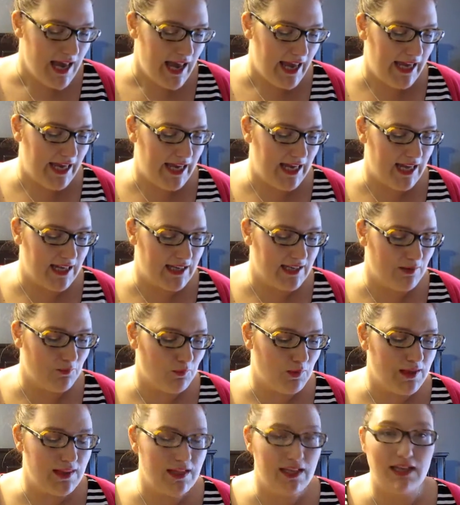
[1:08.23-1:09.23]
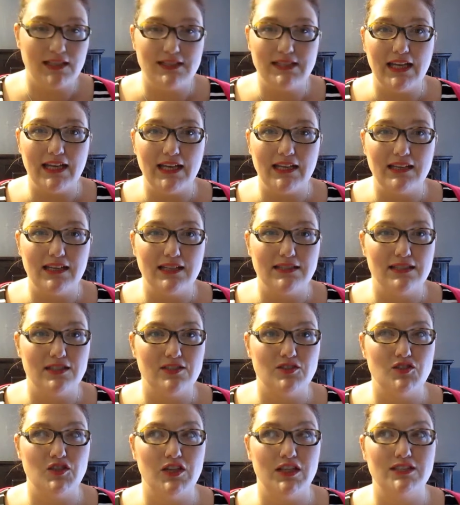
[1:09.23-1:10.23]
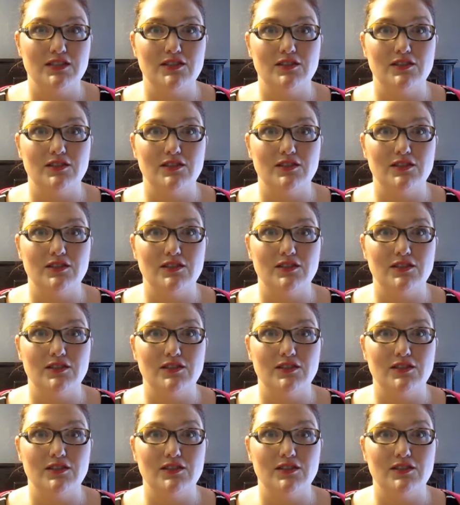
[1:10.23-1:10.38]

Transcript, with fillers: And one of the exciting things is she has